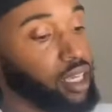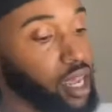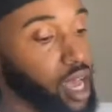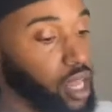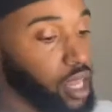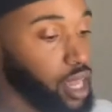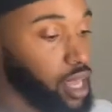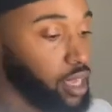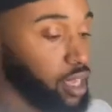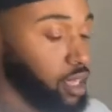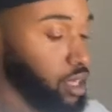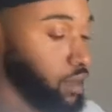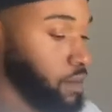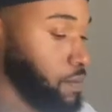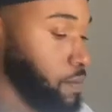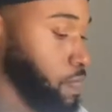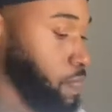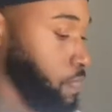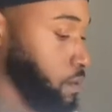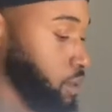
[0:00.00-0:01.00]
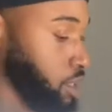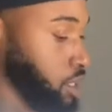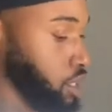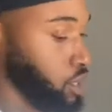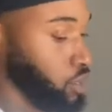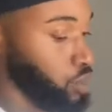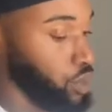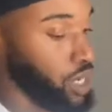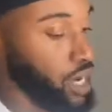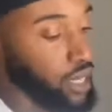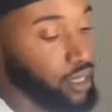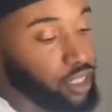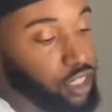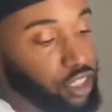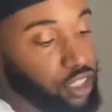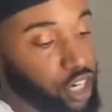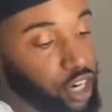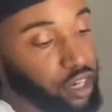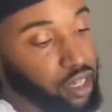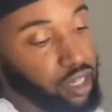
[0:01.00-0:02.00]
I like it. We got the
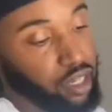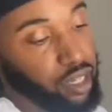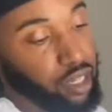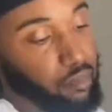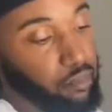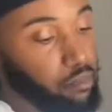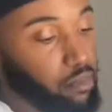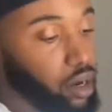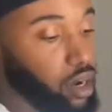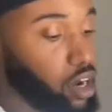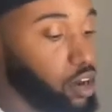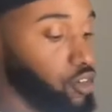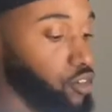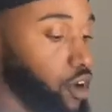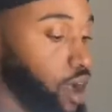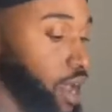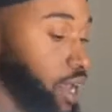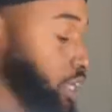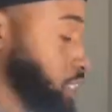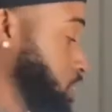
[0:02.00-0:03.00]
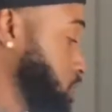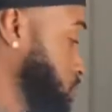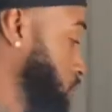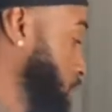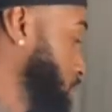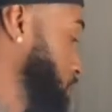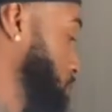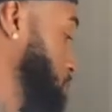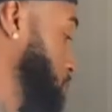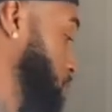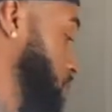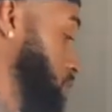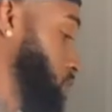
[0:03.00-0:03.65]
turkey and brown rice recipe.